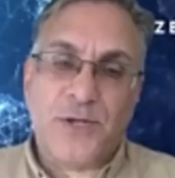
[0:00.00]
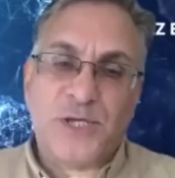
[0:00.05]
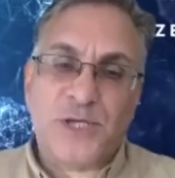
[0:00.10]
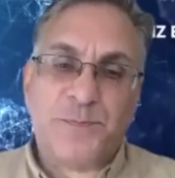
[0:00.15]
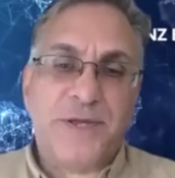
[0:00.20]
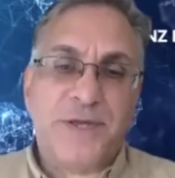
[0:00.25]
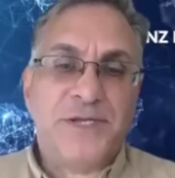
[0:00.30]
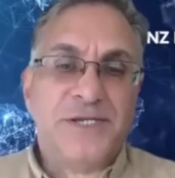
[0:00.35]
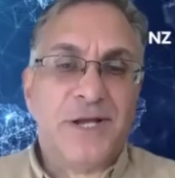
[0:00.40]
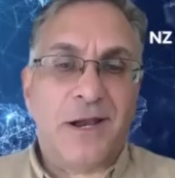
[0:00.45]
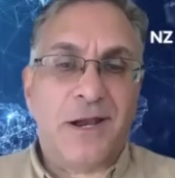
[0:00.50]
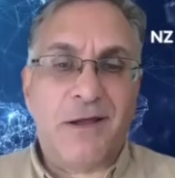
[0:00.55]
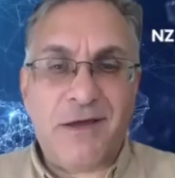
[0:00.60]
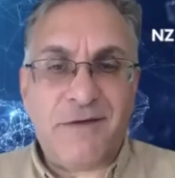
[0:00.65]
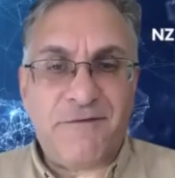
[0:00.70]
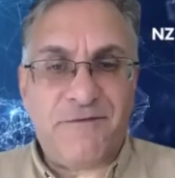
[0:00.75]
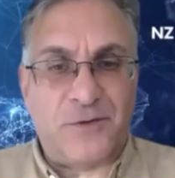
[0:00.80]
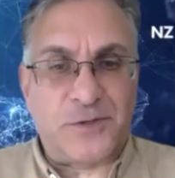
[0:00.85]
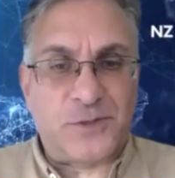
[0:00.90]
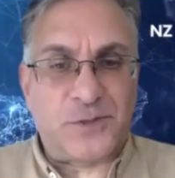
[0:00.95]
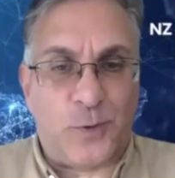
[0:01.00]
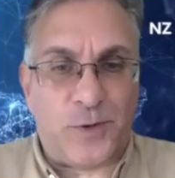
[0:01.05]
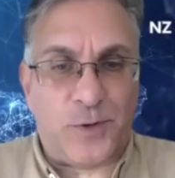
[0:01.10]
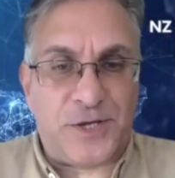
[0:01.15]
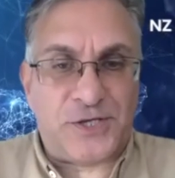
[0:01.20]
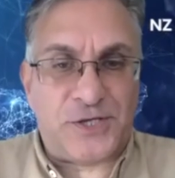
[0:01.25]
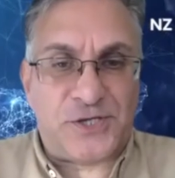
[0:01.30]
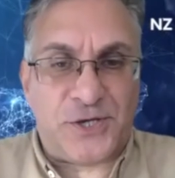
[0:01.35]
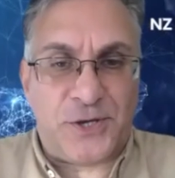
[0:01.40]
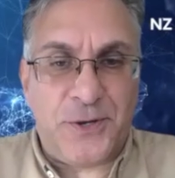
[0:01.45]
been delightful
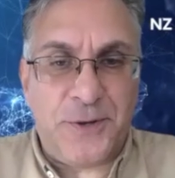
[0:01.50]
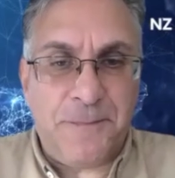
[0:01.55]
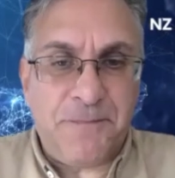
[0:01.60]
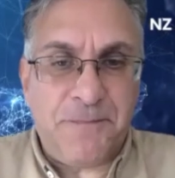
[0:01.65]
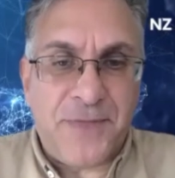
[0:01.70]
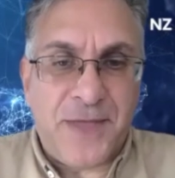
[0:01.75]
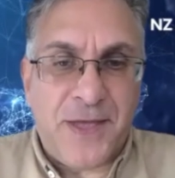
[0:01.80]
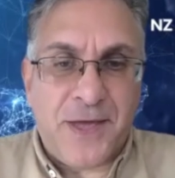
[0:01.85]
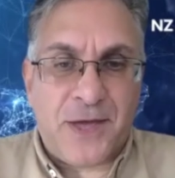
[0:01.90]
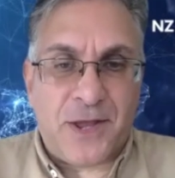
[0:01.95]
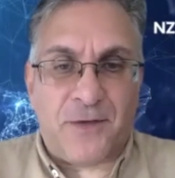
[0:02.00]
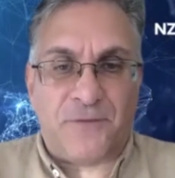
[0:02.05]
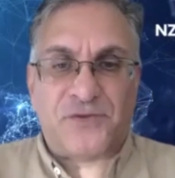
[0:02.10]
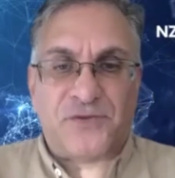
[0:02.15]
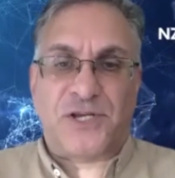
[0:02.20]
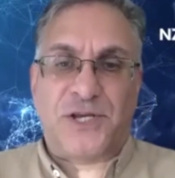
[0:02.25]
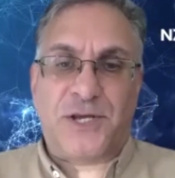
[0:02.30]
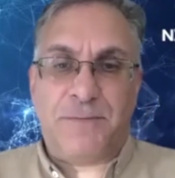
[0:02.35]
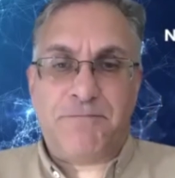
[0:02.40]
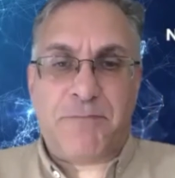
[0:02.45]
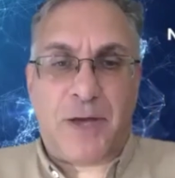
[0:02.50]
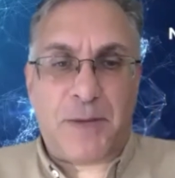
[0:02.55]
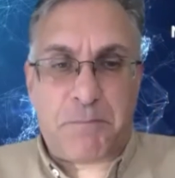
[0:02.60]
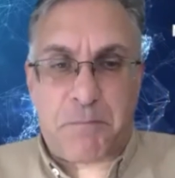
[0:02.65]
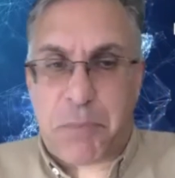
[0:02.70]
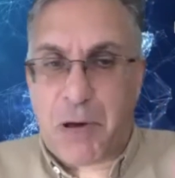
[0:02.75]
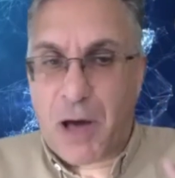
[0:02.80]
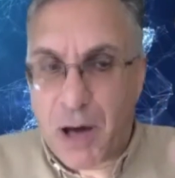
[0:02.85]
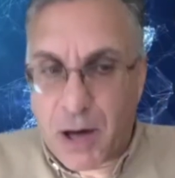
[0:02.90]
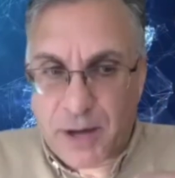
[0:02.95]
talking to you. Yes. And obviously
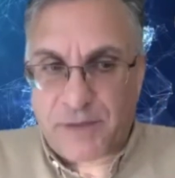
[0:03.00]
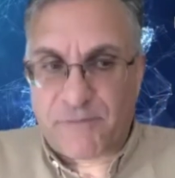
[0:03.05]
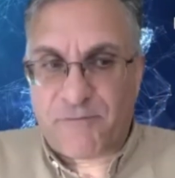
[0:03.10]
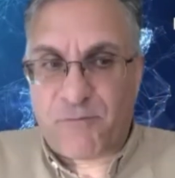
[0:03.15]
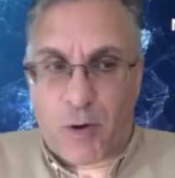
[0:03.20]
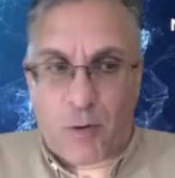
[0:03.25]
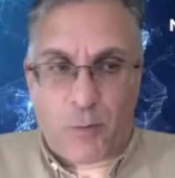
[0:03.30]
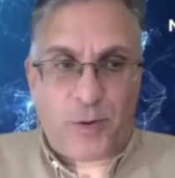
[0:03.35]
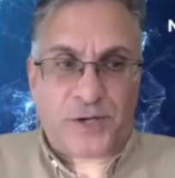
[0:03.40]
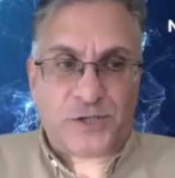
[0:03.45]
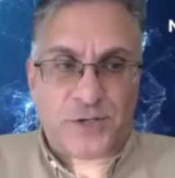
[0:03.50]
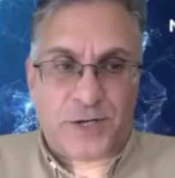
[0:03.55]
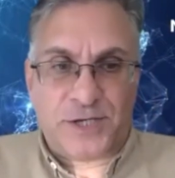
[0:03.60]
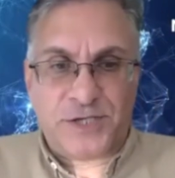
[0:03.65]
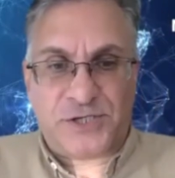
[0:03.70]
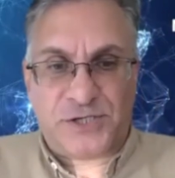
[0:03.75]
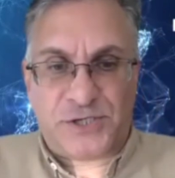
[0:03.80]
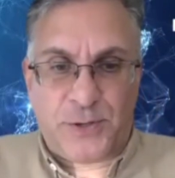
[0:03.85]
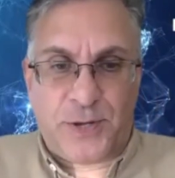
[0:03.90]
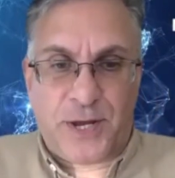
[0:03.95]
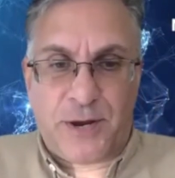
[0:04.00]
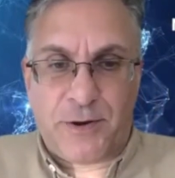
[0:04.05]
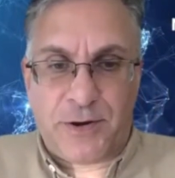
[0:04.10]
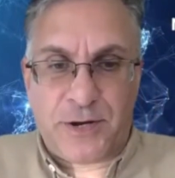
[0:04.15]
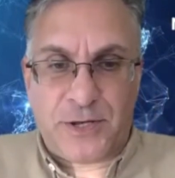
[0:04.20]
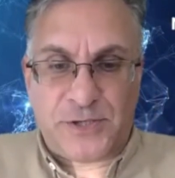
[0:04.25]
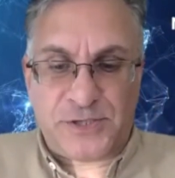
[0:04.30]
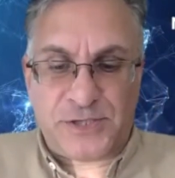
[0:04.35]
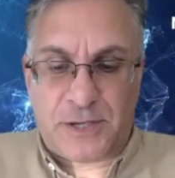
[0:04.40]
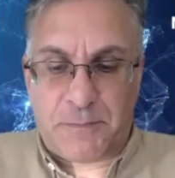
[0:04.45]
part of what we're trying to do here at
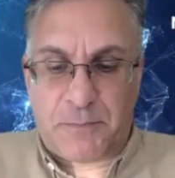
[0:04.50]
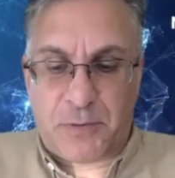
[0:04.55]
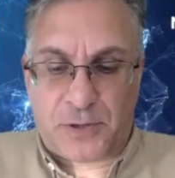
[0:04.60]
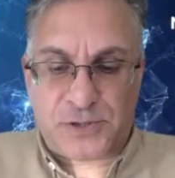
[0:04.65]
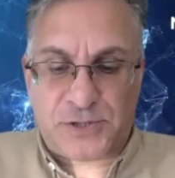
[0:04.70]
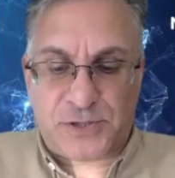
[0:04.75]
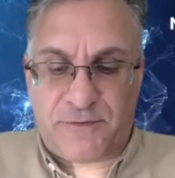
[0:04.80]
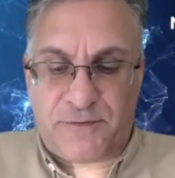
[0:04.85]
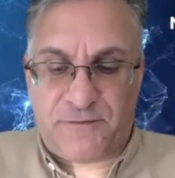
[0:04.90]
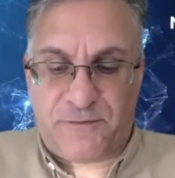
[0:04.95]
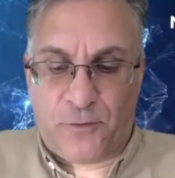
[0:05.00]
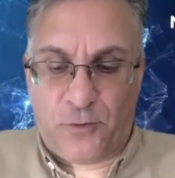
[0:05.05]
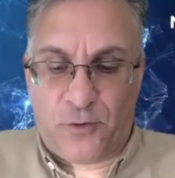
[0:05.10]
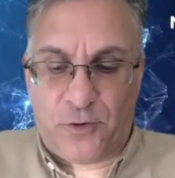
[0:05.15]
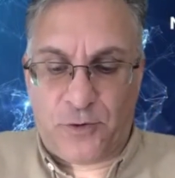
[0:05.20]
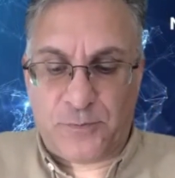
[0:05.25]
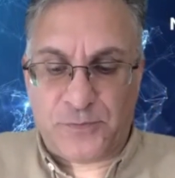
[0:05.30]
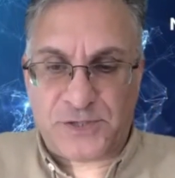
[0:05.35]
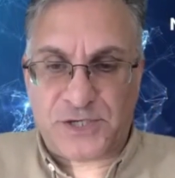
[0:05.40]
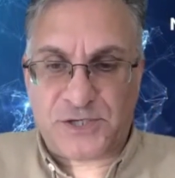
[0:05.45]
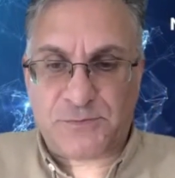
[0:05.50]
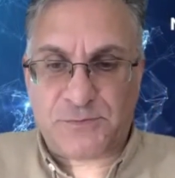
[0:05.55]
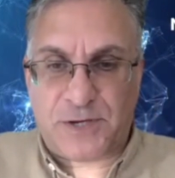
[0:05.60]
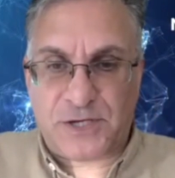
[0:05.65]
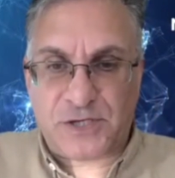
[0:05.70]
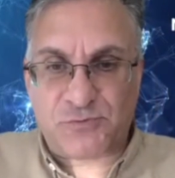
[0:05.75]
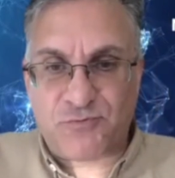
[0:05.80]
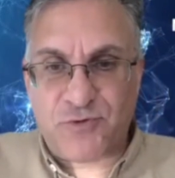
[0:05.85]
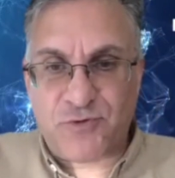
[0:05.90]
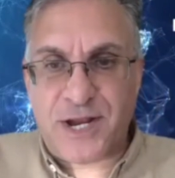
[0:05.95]
New Zealand Blockchain Forums is
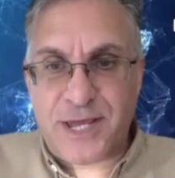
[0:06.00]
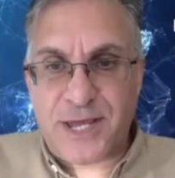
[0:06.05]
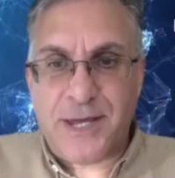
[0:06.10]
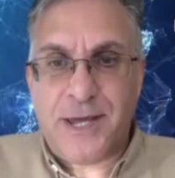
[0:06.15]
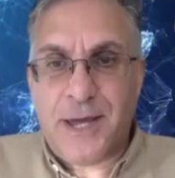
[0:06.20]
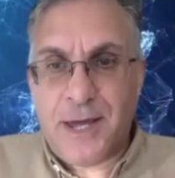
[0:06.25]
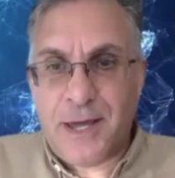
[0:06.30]
really